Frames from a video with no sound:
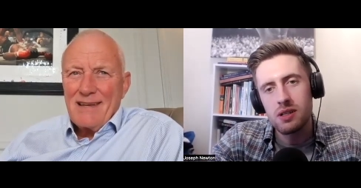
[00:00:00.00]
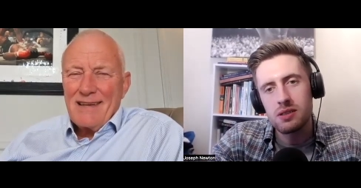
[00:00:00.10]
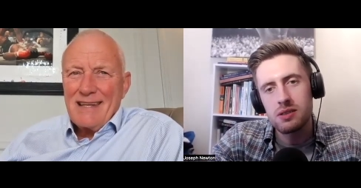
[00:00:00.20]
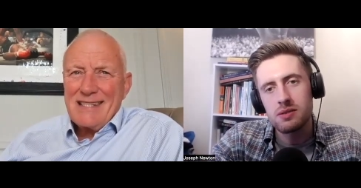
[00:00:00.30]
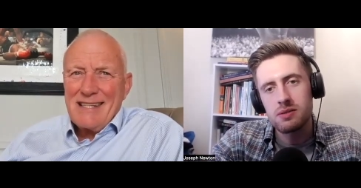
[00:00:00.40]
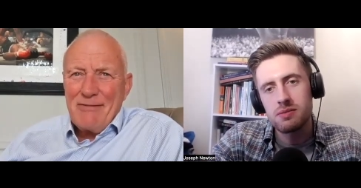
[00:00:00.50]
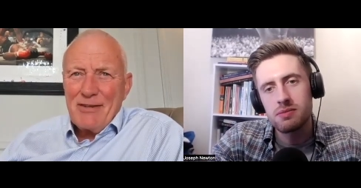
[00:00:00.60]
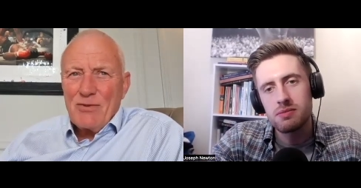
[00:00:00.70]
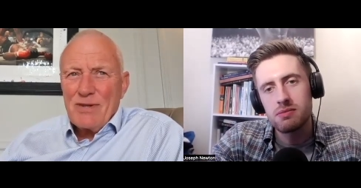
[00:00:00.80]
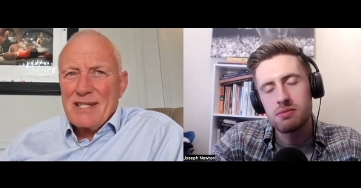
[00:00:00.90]
Speaker 1: It's
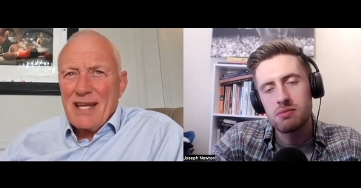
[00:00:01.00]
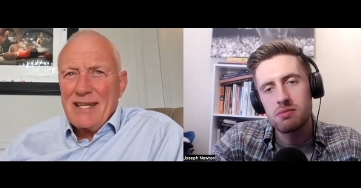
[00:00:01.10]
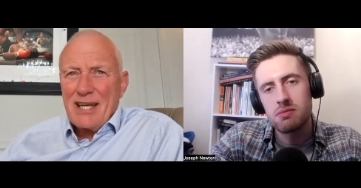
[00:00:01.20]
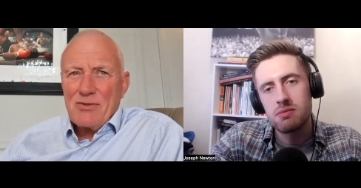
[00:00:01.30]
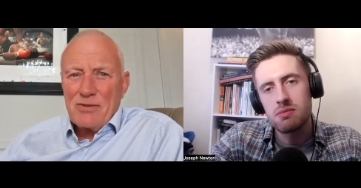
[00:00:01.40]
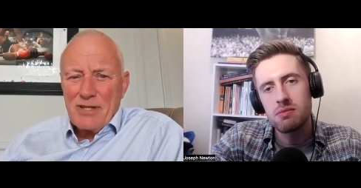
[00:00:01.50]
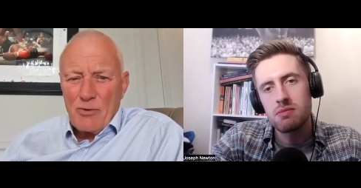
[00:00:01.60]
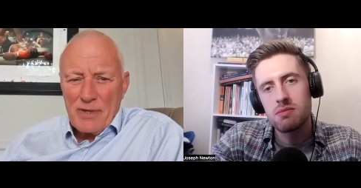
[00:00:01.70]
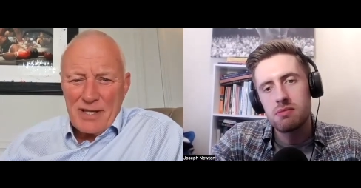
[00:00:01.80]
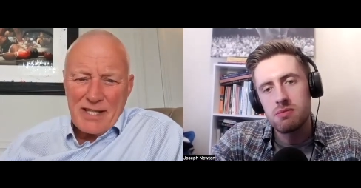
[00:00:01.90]
difficult to say yes or no
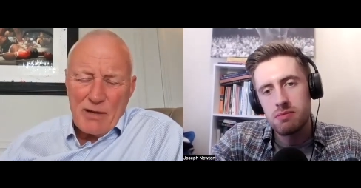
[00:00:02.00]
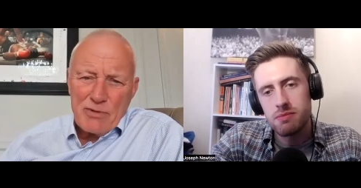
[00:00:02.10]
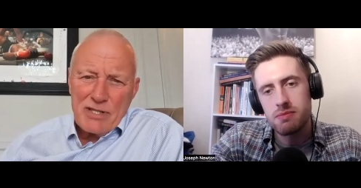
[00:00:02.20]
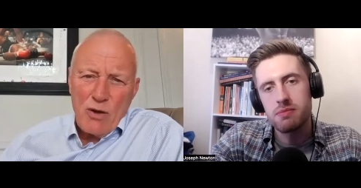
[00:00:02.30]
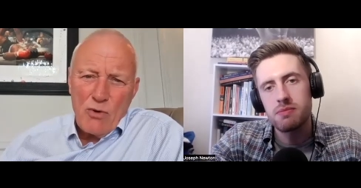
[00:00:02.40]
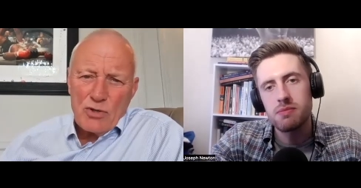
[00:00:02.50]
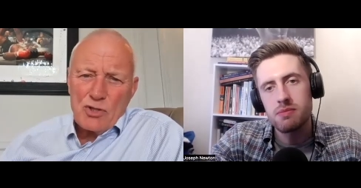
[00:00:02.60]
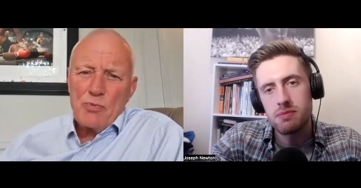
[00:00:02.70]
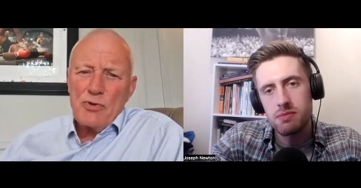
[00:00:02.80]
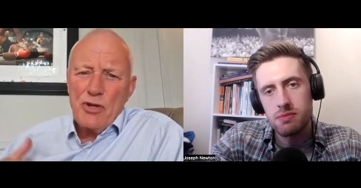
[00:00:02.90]
because there was no
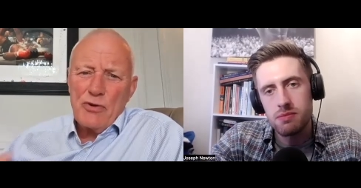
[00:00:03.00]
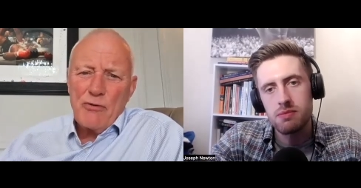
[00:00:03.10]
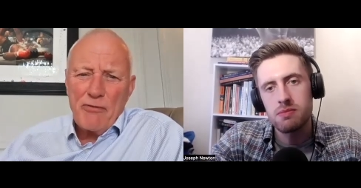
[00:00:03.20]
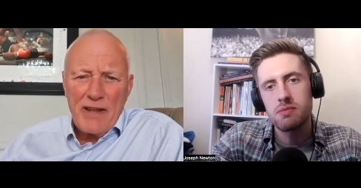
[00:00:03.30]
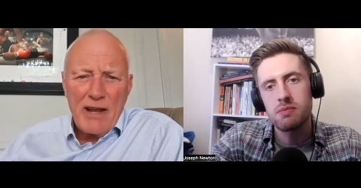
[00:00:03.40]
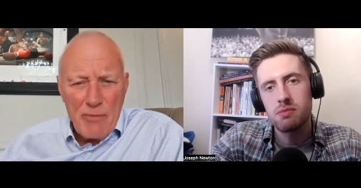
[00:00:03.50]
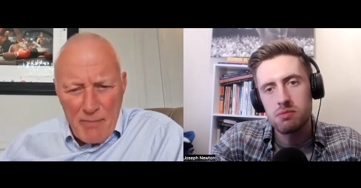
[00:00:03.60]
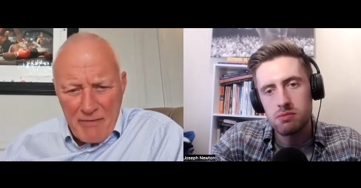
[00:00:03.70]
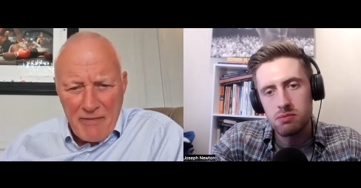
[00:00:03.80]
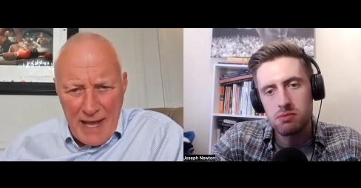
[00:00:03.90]
entrepreneurial flair in my
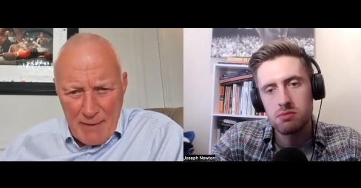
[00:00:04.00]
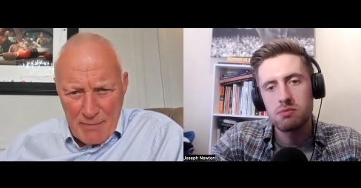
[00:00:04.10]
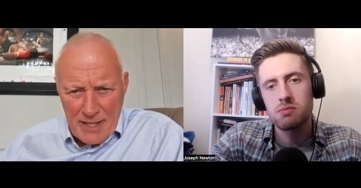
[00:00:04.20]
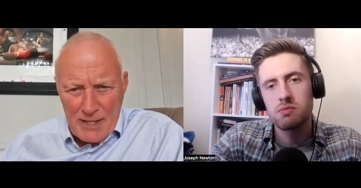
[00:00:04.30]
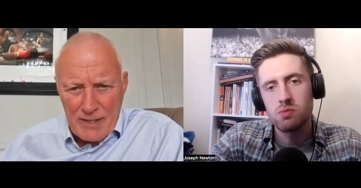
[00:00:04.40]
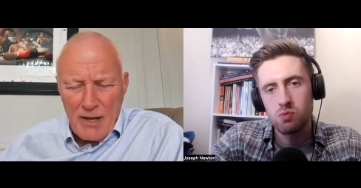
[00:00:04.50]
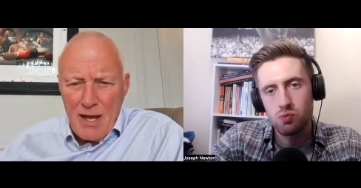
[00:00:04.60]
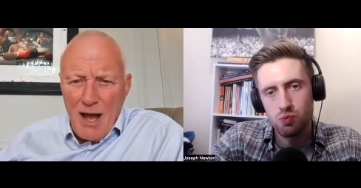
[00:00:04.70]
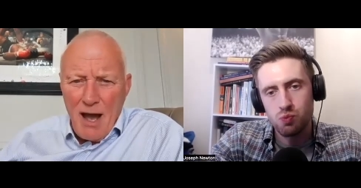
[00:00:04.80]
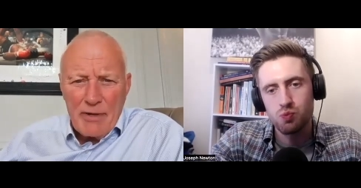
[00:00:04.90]
family. You know,
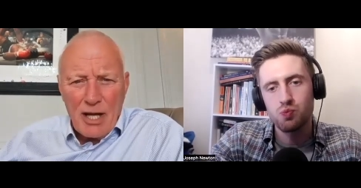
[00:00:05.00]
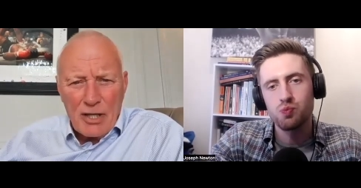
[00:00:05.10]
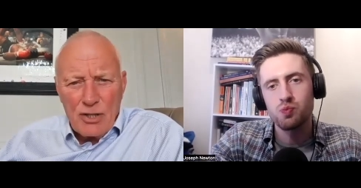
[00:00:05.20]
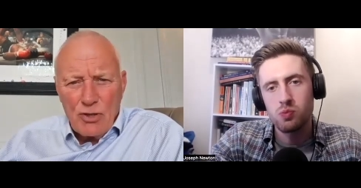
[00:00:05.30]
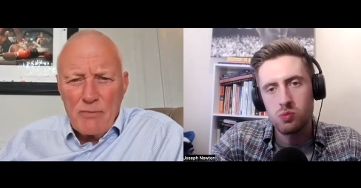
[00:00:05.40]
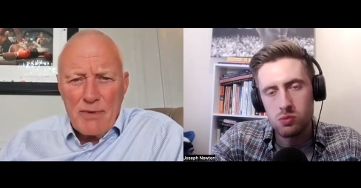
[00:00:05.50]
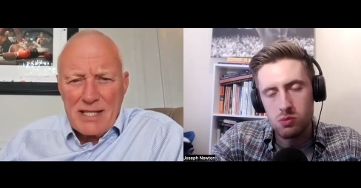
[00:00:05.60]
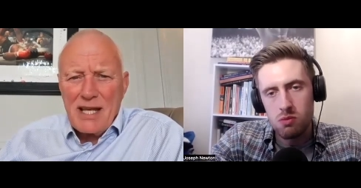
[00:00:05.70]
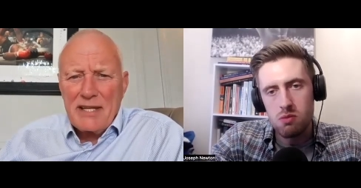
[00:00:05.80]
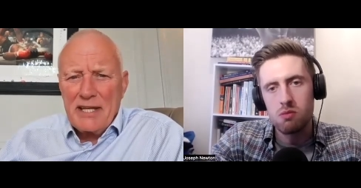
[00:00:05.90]
I mean, I can look at my
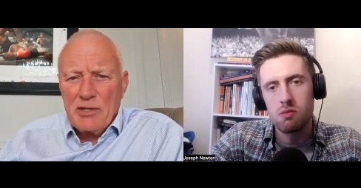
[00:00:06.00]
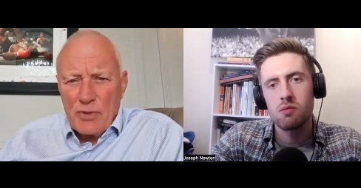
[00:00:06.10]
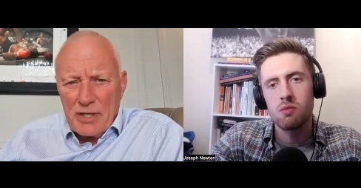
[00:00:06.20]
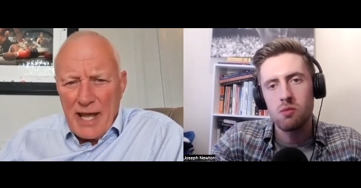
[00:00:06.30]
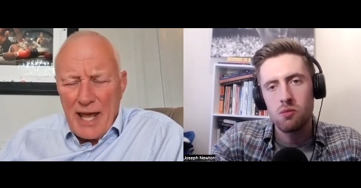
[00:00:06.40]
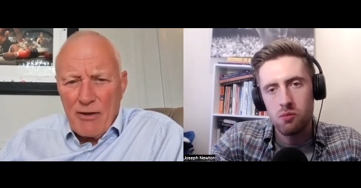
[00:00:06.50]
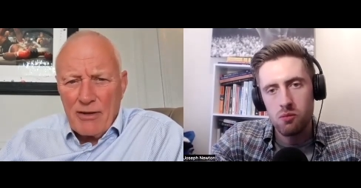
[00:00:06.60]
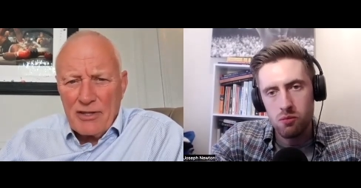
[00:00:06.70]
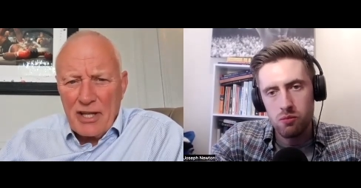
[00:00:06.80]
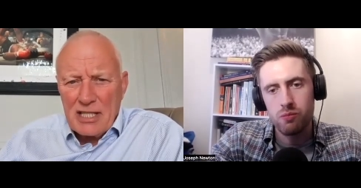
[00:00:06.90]
son Edward now
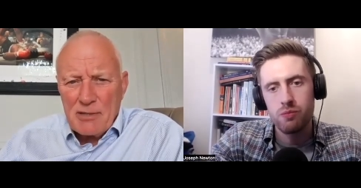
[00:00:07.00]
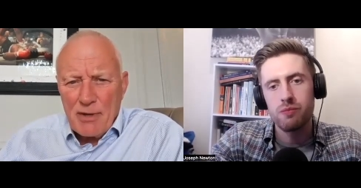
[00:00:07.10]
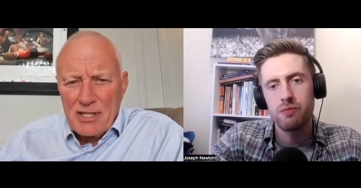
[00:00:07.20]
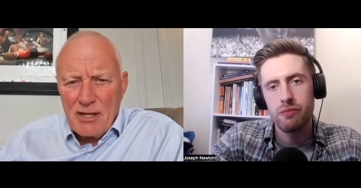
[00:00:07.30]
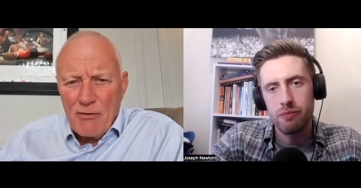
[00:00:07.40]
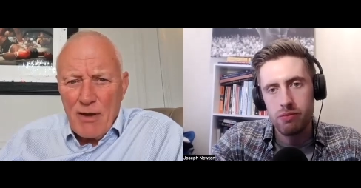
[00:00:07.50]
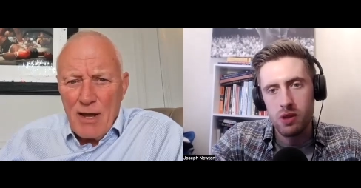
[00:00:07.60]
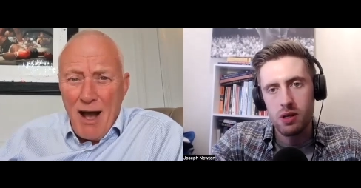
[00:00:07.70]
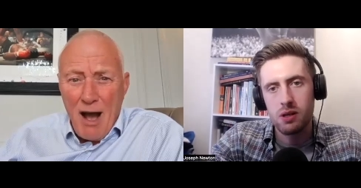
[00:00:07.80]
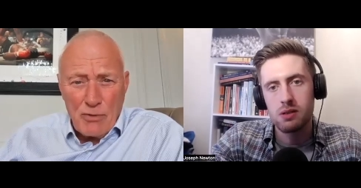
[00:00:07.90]
and think to myself,
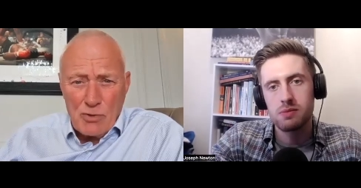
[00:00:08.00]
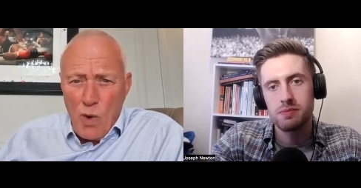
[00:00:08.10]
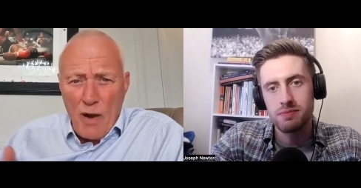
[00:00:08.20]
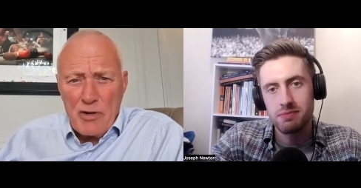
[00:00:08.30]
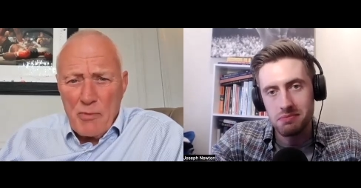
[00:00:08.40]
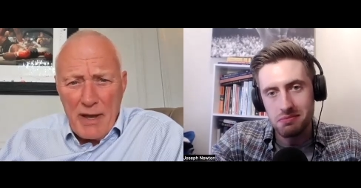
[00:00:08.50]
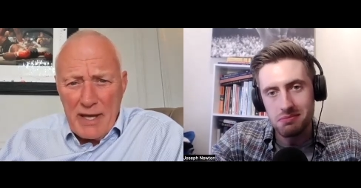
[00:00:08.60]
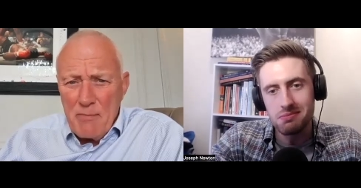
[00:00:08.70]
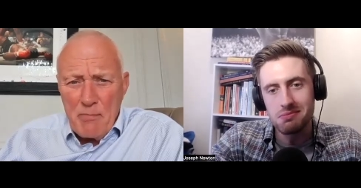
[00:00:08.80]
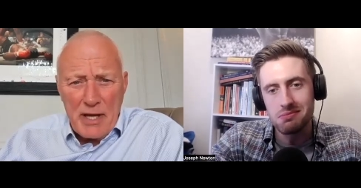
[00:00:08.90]
I was worried about
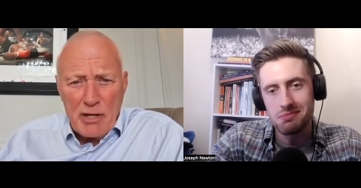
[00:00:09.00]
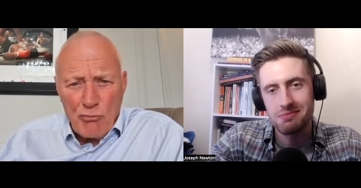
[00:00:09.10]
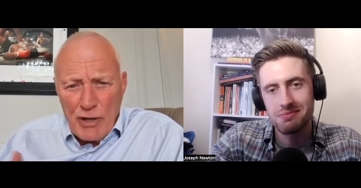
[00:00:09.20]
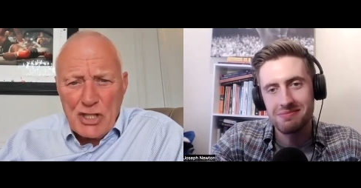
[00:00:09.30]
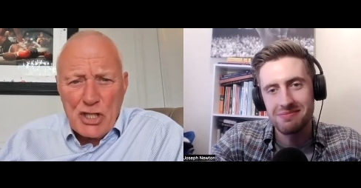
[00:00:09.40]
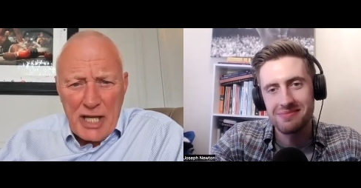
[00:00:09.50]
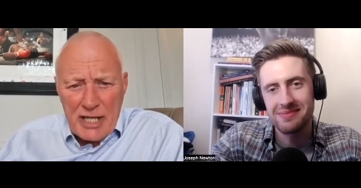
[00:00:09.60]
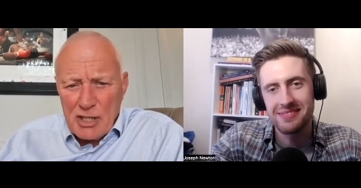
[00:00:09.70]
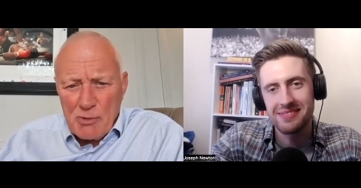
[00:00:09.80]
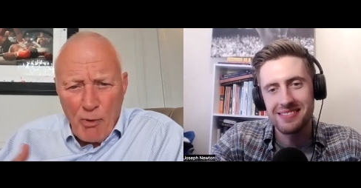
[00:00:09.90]
him being a rich kid, a
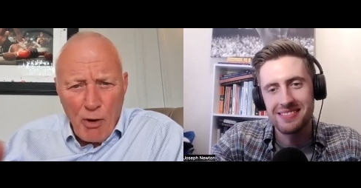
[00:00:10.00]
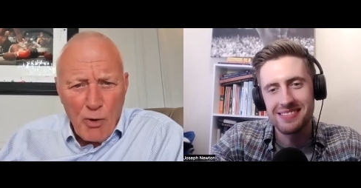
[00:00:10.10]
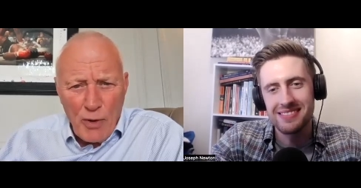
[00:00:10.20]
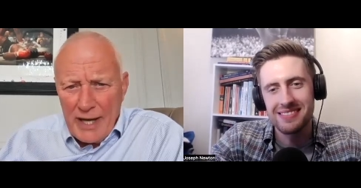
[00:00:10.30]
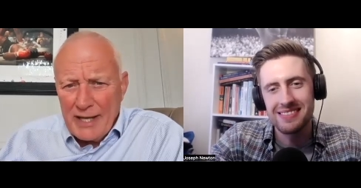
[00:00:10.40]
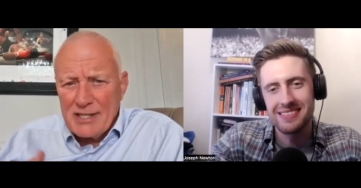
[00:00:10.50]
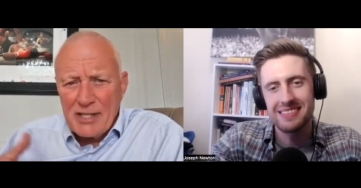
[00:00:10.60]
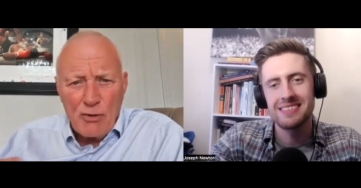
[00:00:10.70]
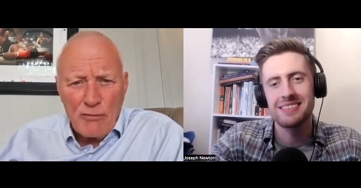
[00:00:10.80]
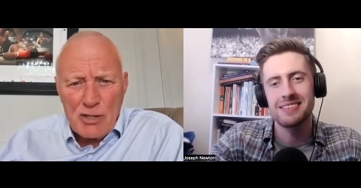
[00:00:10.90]
spoiled kid,
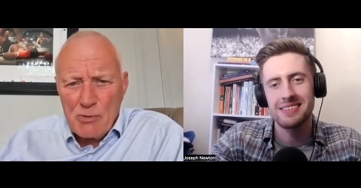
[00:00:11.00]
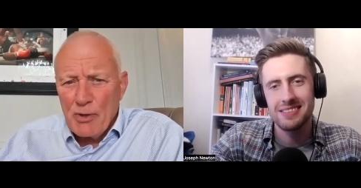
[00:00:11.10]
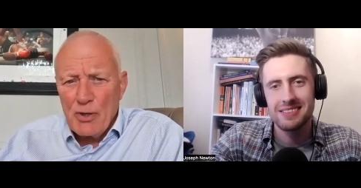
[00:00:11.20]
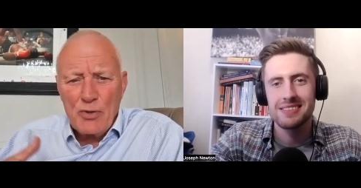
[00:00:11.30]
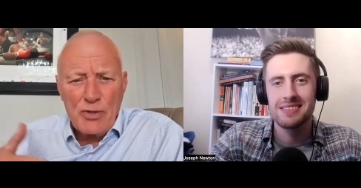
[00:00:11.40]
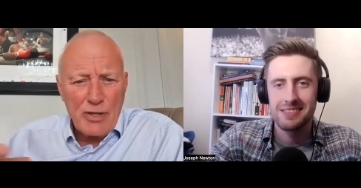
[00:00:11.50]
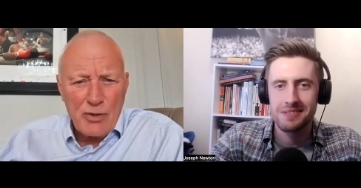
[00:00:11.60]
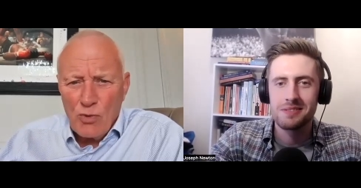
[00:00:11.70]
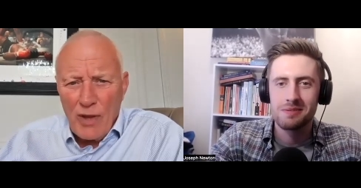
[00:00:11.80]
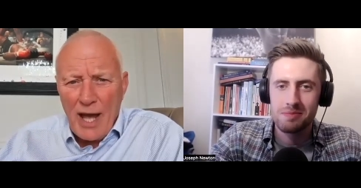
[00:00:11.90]
silver spoon, and
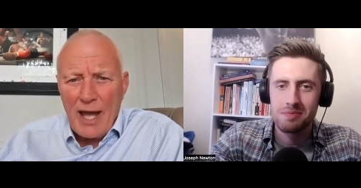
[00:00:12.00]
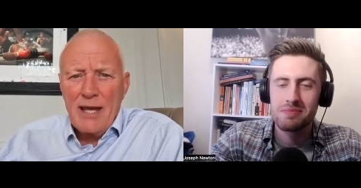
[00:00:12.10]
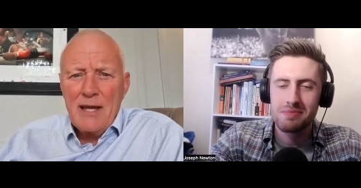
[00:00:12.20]
all that.